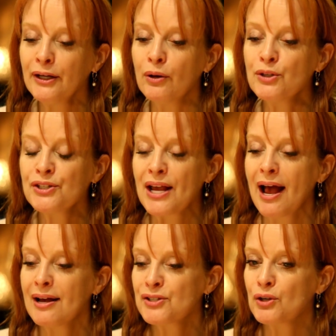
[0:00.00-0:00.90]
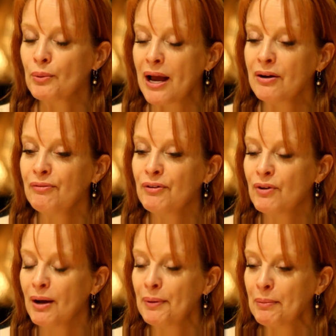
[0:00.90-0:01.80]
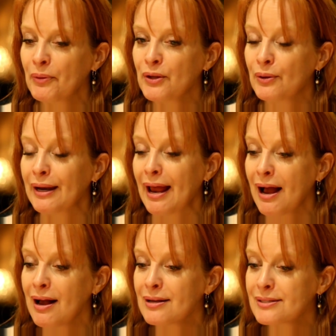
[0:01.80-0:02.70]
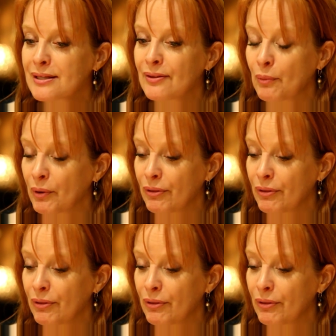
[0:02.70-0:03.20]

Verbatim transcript: You know, just ask around if you've got people that you can ask that were